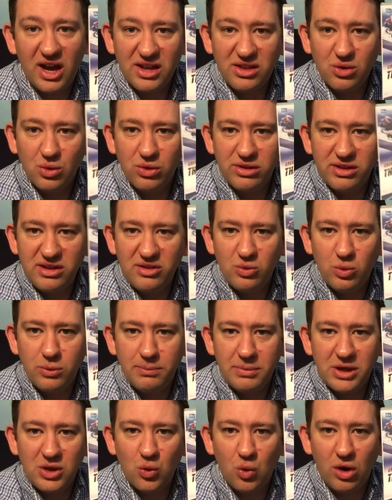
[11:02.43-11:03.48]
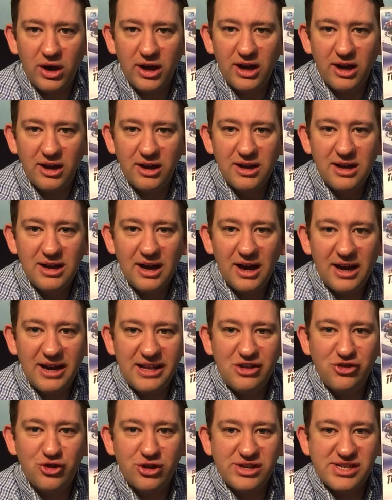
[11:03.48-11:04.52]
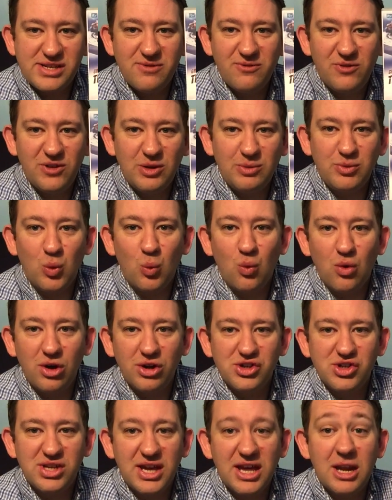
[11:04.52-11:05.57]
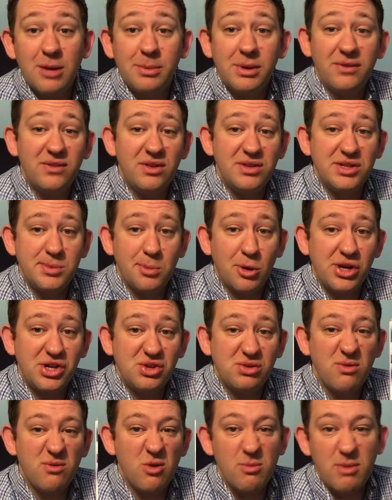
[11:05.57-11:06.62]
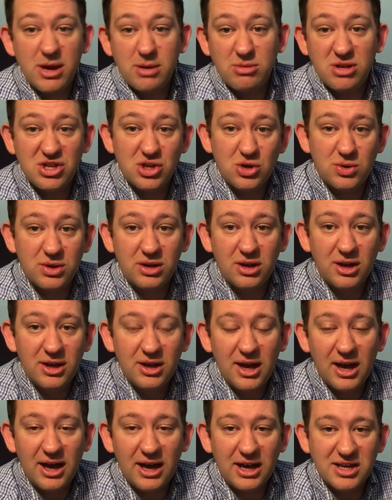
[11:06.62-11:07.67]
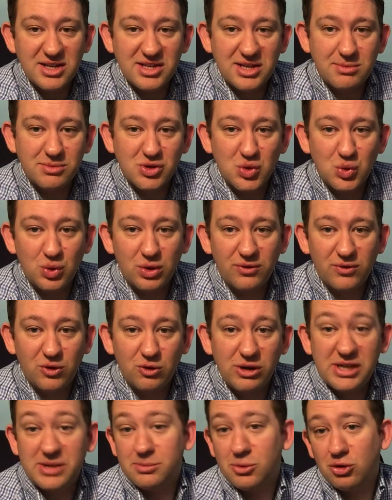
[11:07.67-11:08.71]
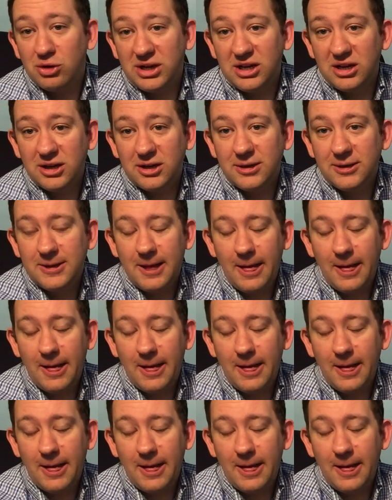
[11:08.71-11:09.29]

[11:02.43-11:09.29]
I thought this would be quite an interesting film to watch to get a bit of inspiration for maybe doing some sort of Kriegsmarine